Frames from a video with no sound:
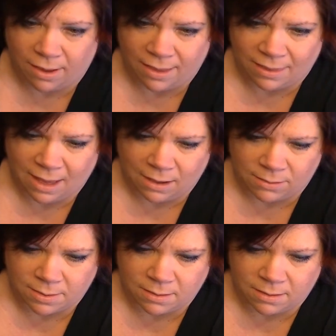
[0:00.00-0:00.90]
I think that
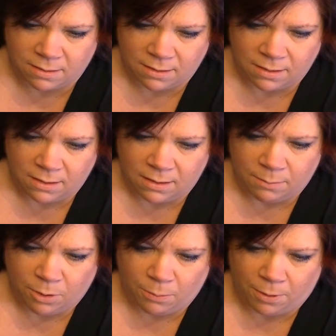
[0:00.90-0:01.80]
goes with
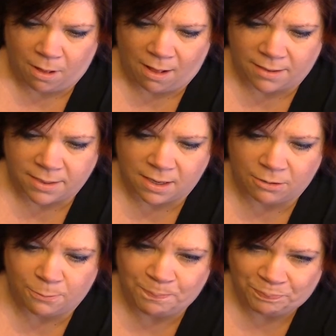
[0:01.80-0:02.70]
purple also.